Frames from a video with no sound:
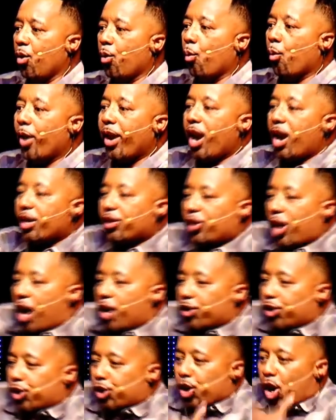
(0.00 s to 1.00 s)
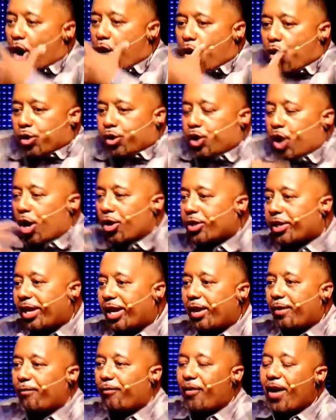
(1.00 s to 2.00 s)
When our, our soul starts
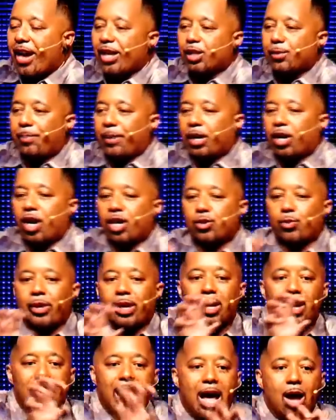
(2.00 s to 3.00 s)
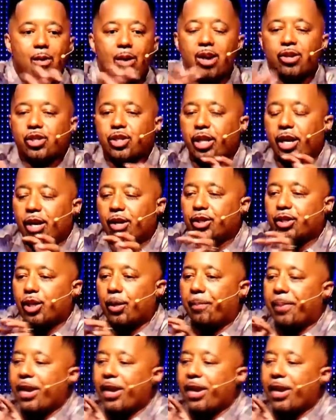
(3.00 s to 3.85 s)
getting vexed because we allow ourselves to